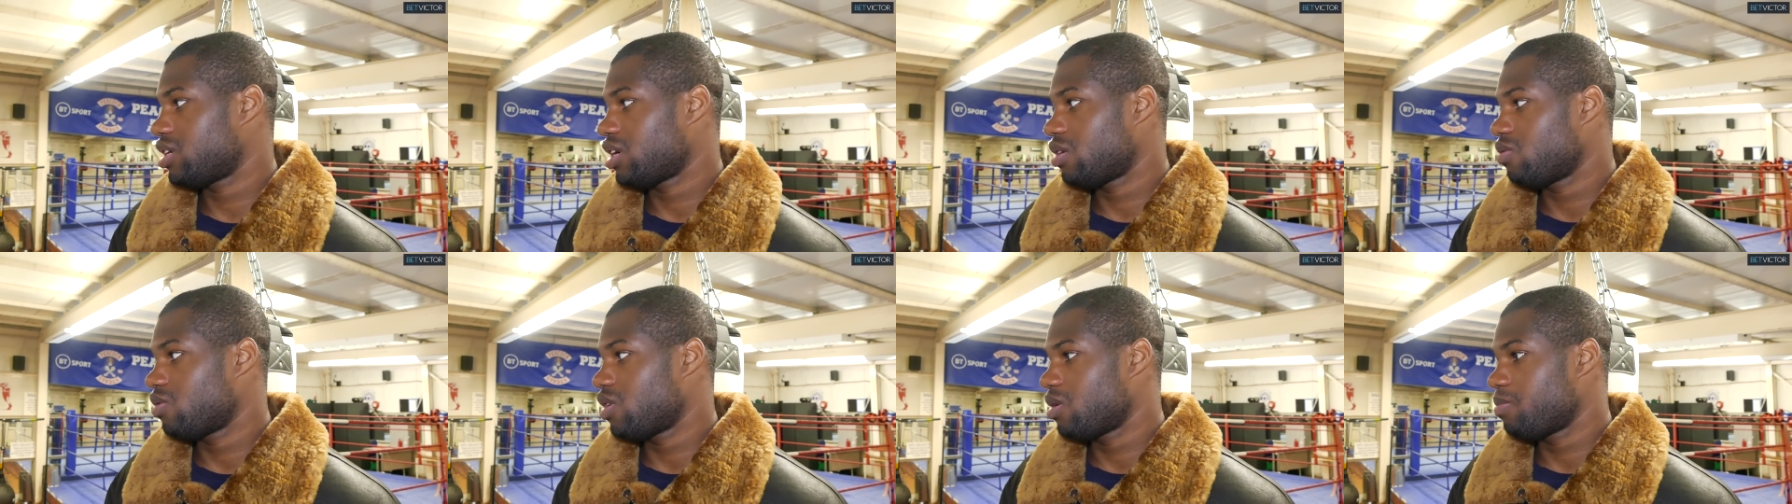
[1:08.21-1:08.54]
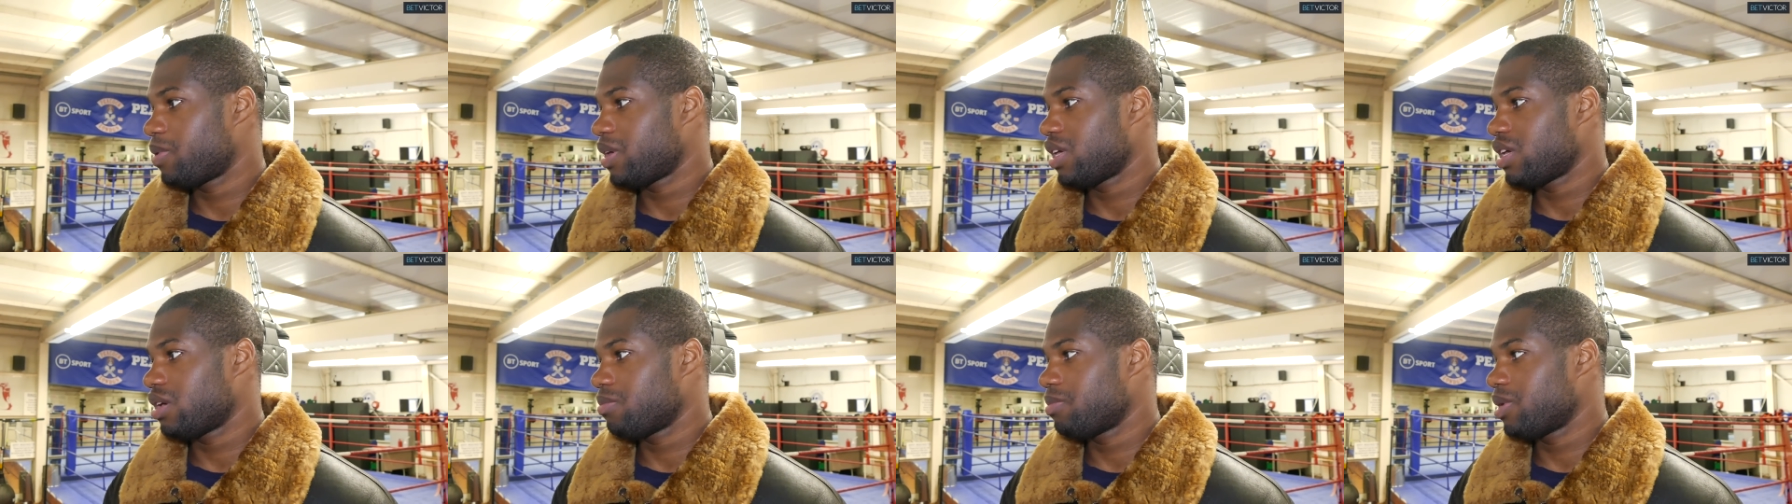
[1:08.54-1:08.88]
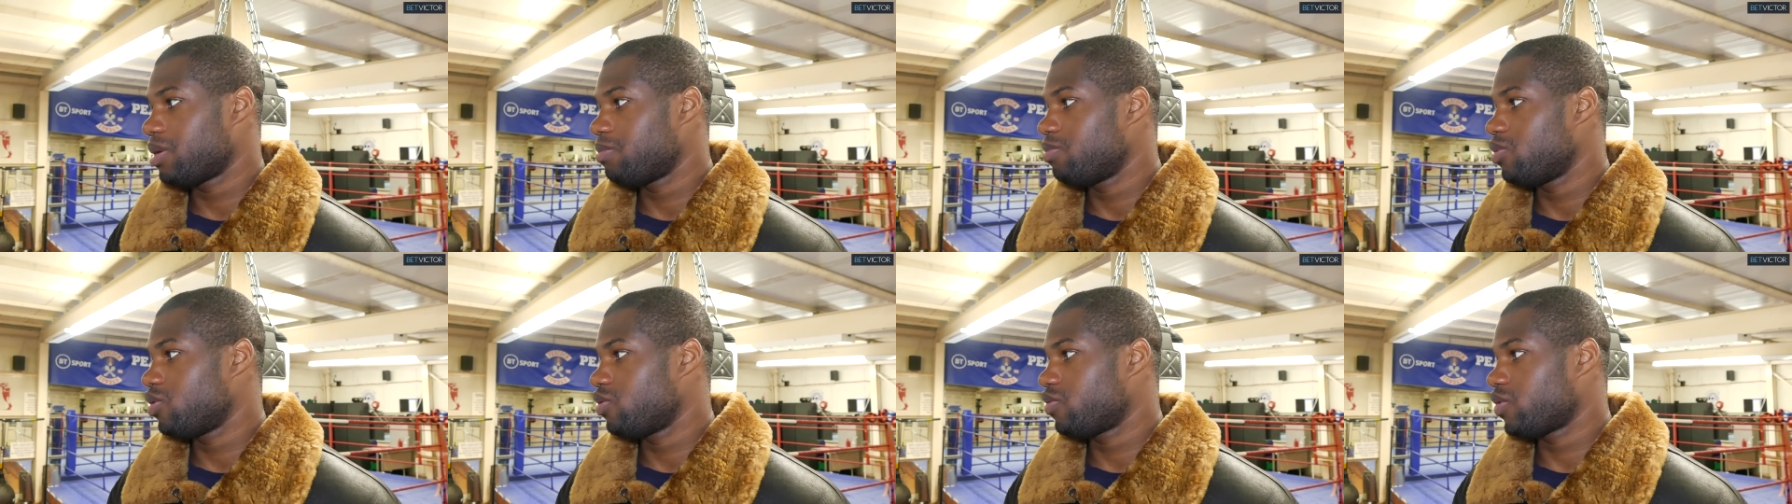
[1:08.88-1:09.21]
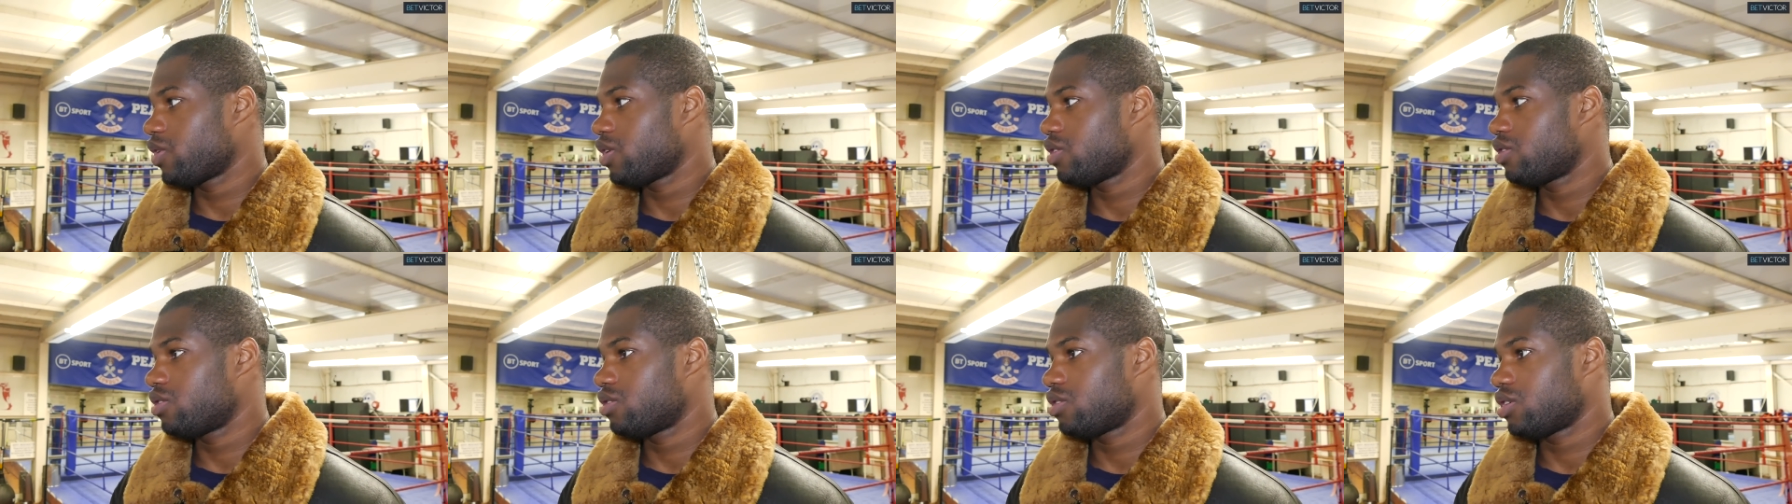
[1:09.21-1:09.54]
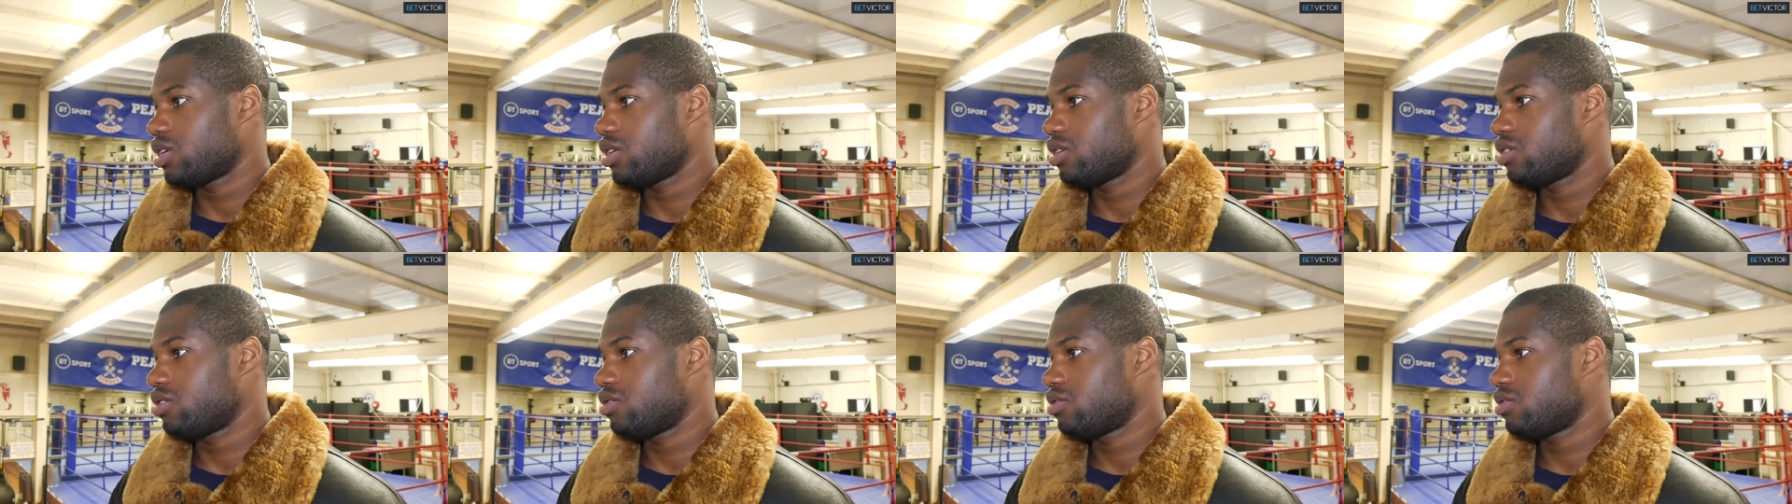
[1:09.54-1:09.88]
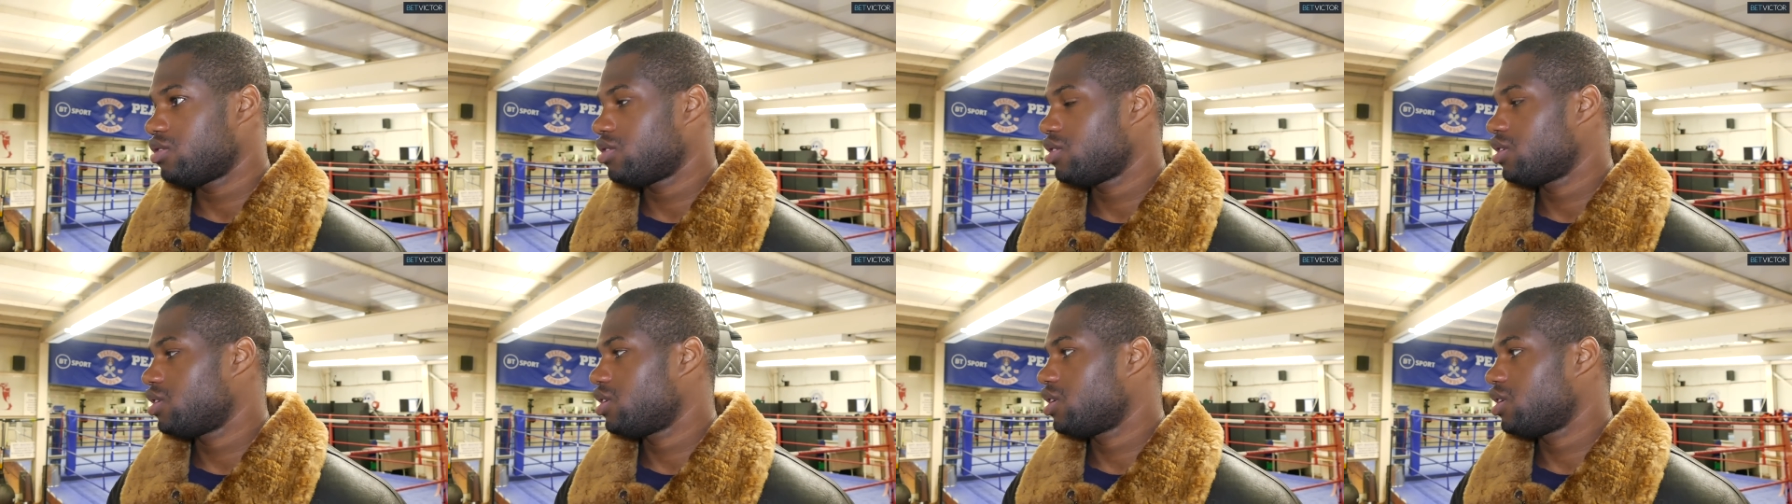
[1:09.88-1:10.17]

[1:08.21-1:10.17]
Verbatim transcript: want to beat him and move on, and